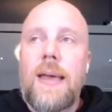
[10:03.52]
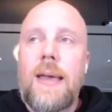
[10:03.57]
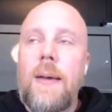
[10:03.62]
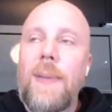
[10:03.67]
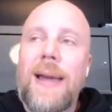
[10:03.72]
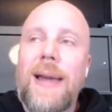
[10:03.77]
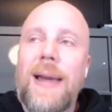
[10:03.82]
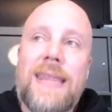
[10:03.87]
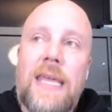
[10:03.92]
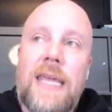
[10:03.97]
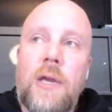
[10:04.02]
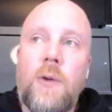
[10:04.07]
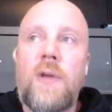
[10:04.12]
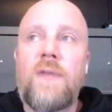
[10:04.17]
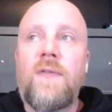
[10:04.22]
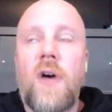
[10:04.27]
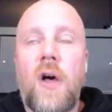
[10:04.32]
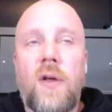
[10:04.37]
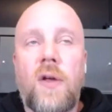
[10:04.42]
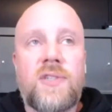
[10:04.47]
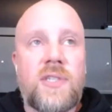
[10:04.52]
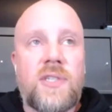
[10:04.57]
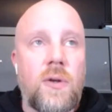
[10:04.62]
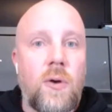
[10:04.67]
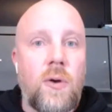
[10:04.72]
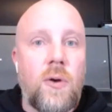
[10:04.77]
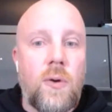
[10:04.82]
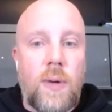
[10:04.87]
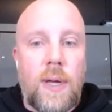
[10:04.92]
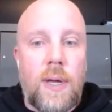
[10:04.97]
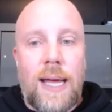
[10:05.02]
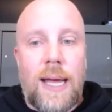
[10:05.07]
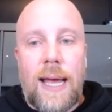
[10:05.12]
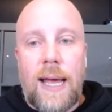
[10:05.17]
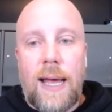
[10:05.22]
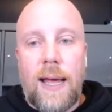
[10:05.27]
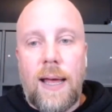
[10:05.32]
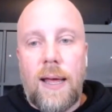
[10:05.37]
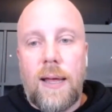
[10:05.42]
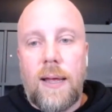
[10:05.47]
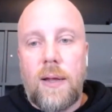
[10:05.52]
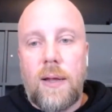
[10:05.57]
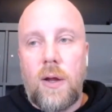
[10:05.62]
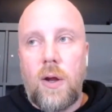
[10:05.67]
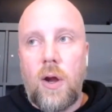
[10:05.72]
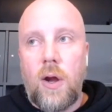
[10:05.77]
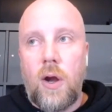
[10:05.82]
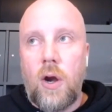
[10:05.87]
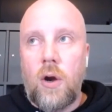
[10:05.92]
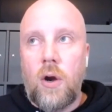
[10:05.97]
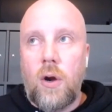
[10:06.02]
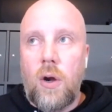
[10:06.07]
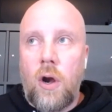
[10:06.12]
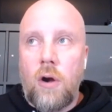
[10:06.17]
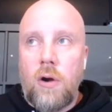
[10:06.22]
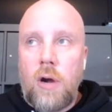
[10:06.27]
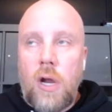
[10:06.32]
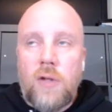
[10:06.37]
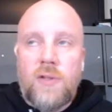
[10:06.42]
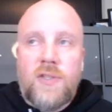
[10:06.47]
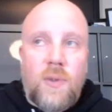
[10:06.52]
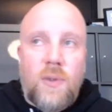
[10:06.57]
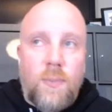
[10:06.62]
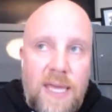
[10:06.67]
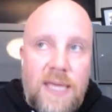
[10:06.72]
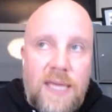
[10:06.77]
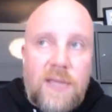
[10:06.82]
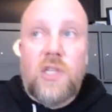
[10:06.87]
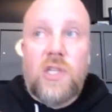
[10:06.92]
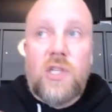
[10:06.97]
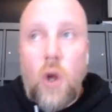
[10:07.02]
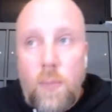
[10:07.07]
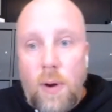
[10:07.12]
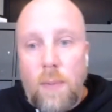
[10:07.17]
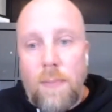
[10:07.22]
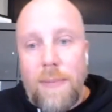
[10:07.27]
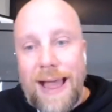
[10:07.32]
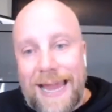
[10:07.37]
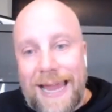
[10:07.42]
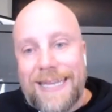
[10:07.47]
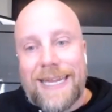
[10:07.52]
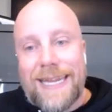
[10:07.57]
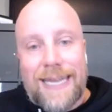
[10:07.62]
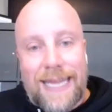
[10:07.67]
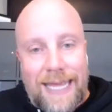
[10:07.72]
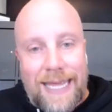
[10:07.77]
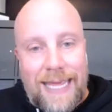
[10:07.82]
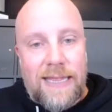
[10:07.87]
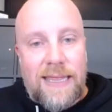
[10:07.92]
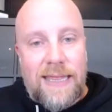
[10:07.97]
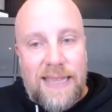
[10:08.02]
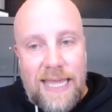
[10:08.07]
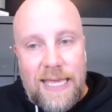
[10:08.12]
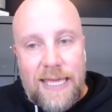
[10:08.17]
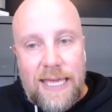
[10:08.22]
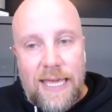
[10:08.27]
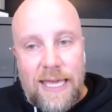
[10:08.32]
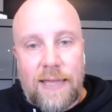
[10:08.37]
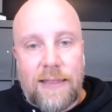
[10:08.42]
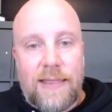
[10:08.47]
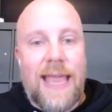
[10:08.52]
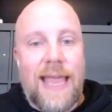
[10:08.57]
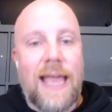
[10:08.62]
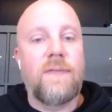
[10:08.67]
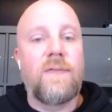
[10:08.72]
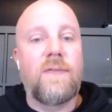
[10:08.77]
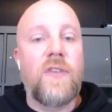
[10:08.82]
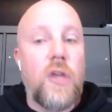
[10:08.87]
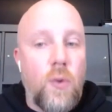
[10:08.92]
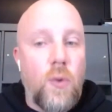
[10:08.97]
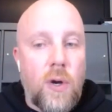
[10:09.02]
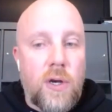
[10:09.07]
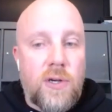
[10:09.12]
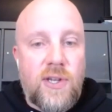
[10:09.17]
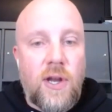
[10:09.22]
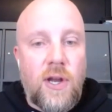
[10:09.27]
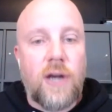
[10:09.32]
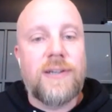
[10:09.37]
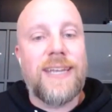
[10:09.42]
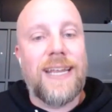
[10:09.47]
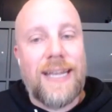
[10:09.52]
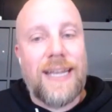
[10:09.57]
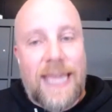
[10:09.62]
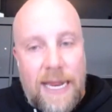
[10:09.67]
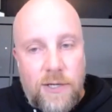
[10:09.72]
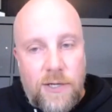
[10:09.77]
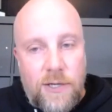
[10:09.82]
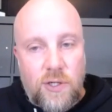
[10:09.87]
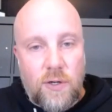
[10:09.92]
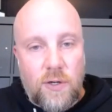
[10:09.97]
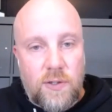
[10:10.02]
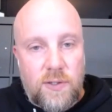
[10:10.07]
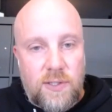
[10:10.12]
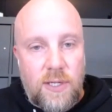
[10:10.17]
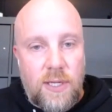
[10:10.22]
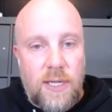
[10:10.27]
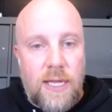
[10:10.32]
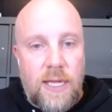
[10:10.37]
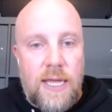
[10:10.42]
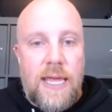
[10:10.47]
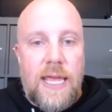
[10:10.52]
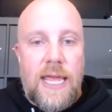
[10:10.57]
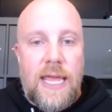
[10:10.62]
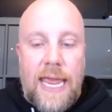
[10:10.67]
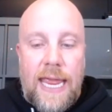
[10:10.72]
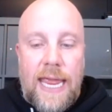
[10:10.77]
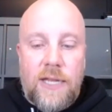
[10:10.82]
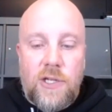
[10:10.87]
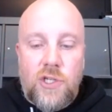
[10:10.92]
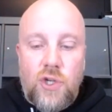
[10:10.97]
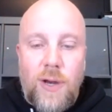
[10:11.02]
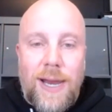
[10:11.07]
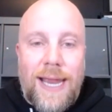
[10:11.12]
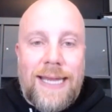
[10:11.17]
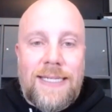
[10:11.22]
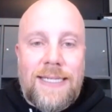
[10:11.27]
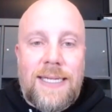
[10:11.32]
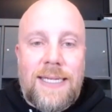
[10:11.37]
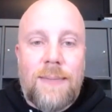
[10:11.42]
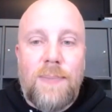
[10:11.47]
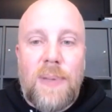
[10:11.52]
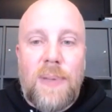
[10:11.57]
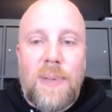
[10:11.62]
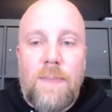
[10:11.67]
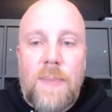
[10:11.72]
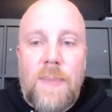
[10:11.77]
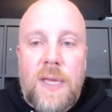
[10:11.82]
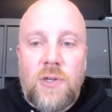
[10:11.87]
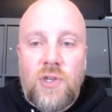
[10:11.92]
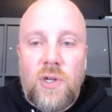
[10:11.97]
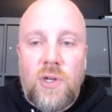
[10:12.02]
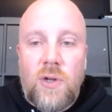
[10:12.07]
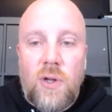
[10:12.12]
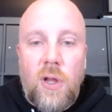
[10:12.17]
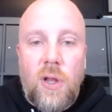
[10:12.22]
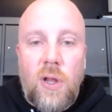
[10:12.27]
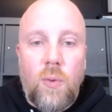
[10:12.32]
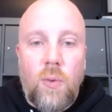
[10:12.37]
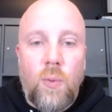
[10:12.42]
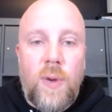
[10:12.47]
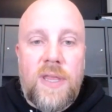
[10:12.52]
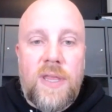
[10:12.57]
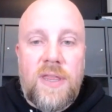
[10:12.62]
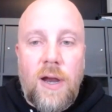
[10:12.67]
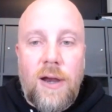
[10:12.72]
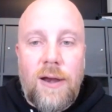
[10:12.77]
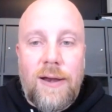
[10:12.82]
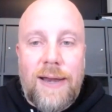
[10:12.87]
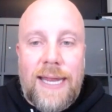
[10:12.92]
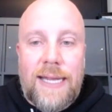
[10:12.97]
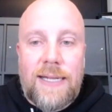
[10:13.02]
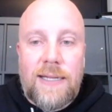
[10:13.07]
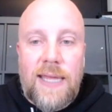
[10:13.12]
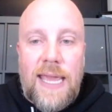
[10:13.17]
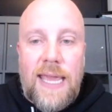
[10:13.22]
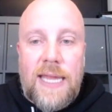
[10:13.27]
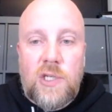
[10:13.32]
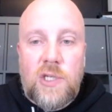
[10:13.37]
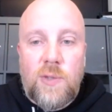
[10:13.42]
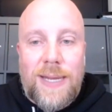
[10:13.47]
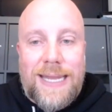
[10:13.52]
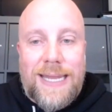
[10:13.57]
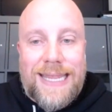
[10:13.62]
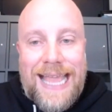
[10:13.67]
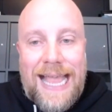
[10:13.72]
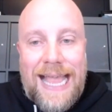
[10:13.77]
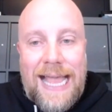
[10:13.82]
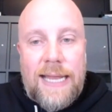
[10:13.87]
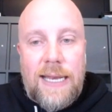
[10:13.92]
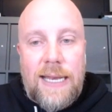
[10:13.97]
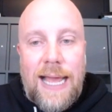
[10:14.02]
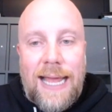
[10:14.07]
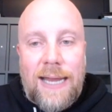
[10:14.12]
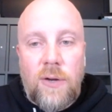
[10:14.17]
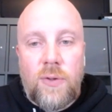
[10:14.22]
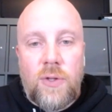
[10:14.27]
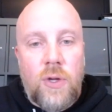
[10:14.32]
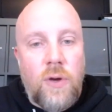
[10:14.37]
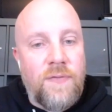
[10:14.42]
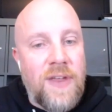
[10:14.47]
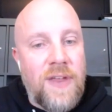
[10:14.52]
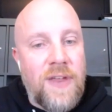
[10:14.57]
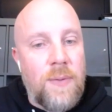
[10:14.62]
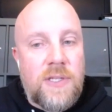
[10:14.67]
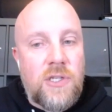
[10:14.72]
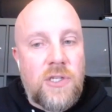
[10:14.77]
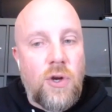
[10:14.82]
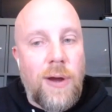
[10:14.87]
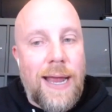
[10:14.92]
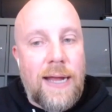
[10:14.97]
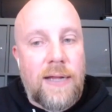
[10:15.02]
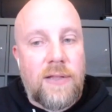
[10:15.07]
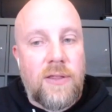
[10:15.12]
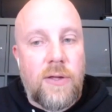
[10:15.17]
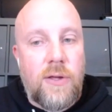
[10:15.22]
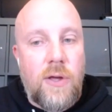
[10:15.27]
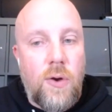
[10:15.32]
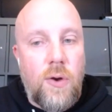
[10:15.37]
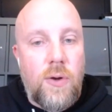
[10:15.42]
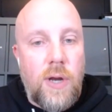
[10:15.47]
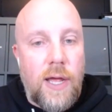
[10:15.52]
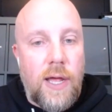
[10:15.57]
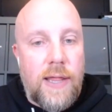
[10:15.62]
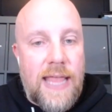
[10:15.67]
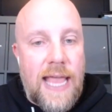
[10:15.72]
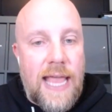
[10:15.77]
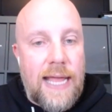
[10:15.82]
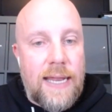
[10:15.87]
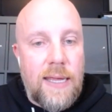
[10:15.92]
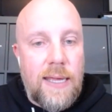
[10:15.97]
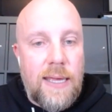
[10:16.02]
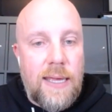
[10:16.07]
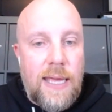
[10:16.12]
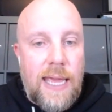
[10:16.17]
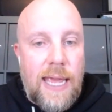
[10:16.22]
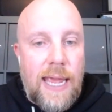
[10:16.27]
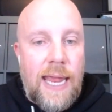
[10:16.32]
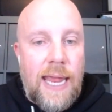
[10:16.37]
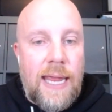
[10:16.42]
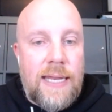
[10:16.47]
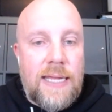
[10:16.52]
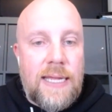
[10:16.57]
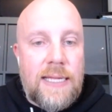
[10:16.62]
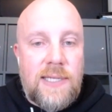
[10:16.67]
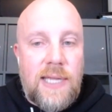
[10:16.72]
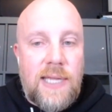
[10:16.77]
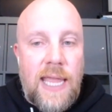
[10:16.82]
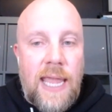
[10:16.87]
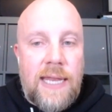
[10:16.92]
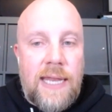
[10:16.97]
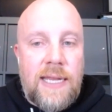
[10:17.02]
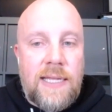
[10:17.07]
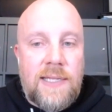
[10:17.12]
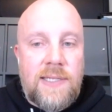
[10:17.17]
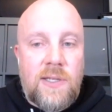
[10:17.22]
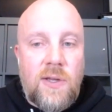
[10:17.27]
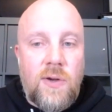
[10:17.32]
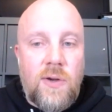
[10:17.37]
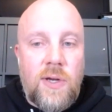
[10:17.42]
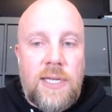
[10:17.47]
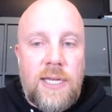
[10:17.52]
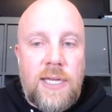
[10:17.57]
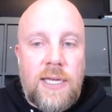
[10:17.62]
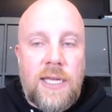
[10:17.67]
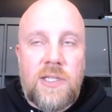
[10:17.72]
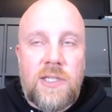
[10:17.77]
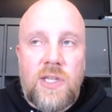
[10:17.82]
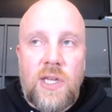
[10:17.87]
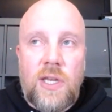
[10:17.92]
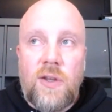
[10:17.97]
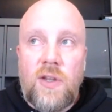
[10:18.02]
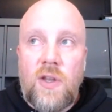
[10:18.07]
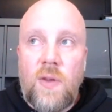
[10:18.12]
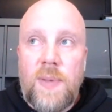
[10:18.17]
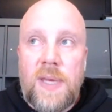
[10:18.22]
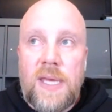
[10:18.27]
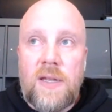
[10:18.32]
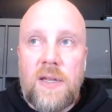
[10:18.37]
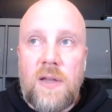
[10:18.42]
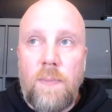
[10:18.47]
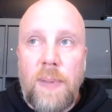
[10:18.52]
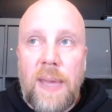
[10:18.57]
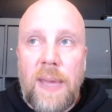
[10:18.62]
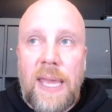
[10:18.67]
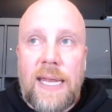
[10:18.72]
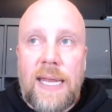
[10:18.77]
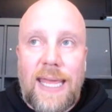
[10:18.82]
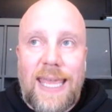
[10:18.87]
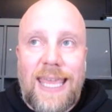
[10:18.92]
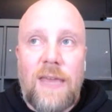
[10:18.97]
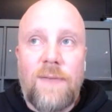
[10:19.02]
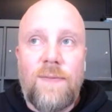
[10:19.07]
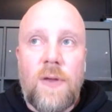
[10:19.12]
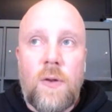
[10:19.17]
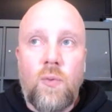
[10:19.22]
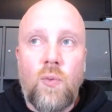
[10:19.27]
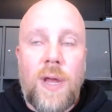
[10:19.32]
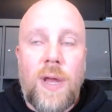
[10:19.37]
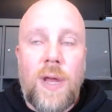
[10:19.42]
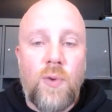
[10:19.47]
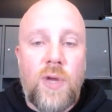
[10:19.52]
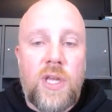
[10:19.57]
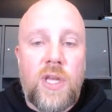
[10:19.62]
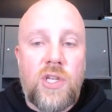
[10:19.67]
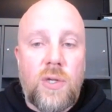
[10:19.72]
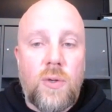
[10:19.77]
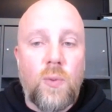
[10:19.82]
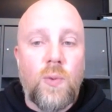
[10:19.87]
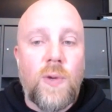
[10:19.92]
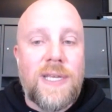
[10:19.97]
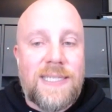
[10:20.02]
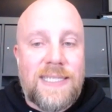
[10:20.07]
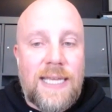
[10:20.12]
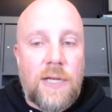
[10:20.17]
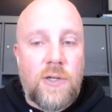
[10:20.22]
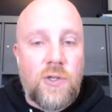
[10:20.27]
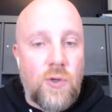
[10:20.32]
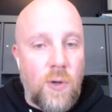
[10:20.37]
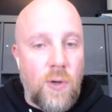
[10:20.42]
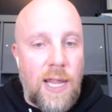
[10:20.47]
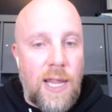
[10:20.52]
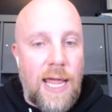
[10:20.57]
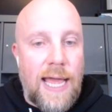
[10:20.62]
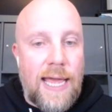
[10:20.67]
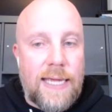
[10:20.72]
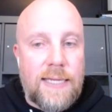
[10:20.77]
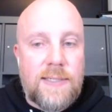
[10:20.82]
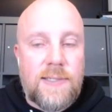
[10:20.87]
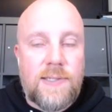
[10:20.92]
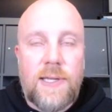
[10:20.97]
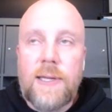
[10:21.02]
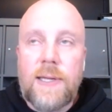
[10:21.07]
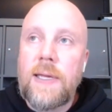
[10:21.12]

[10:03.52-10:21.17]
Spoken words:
But I think we've also are also being sober minded in thinking that viewers aren't engagers, and trying to be missional with our engagement. That, I don't know if anyone's cracked the code on that, and it's going to continue to be a debate even when we do recentralize.